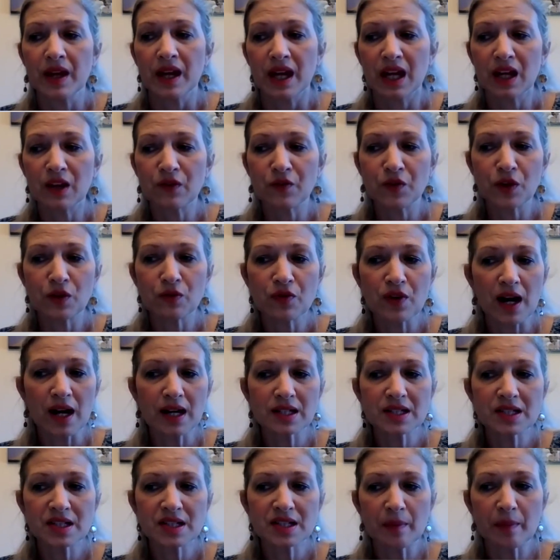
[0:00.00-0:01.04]
if you've
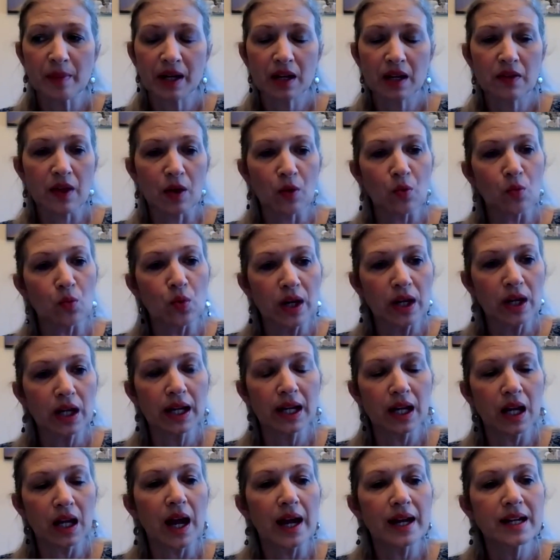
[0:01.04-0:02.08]
got somebody that
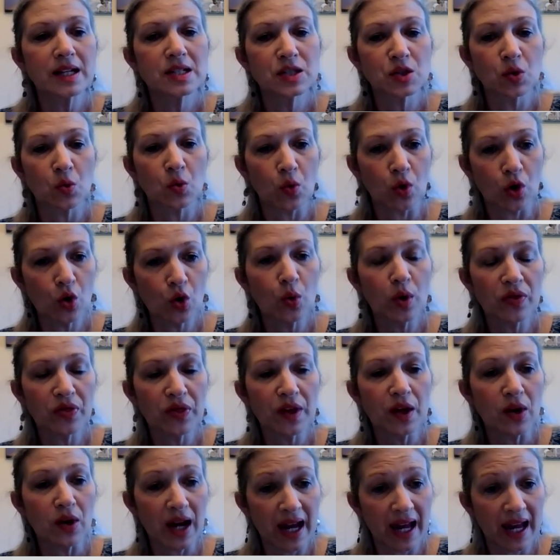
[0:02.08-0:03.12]
really likes to work with
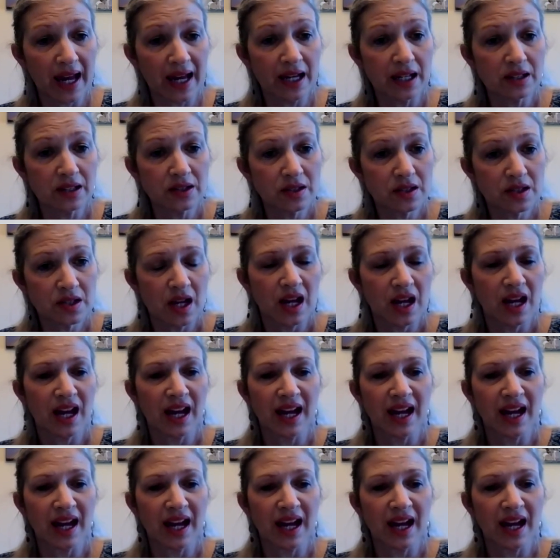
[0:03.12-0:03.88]
their hands